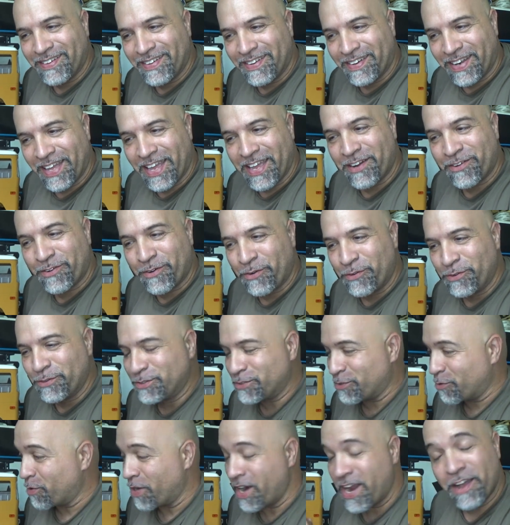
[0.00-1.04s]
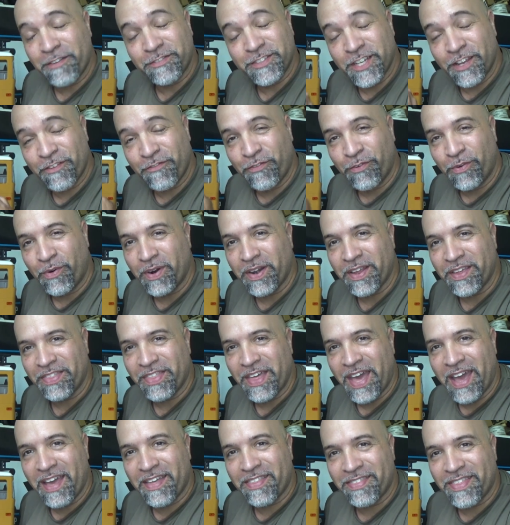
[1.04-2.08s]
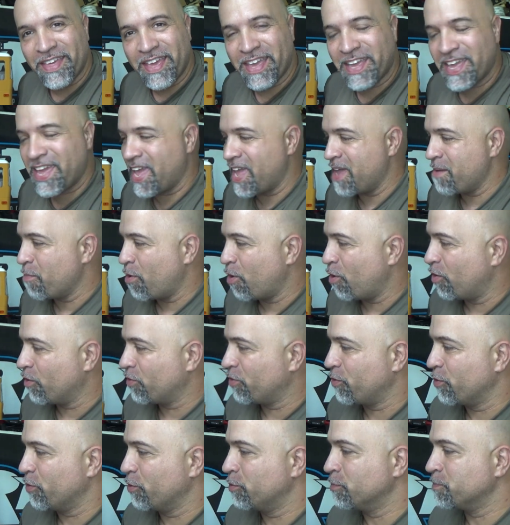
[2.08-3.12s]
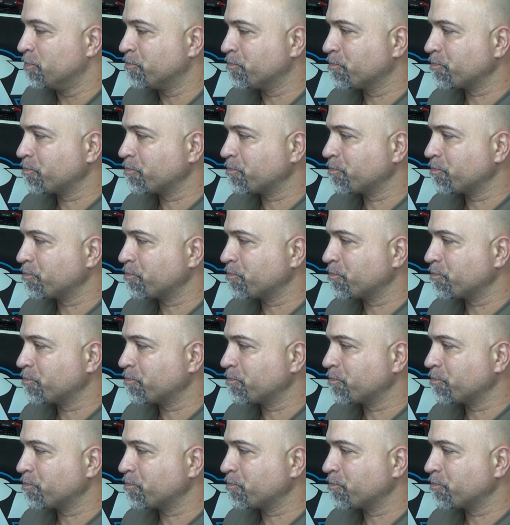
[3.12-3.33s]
Land Cruiser or FJ40 that they came onto.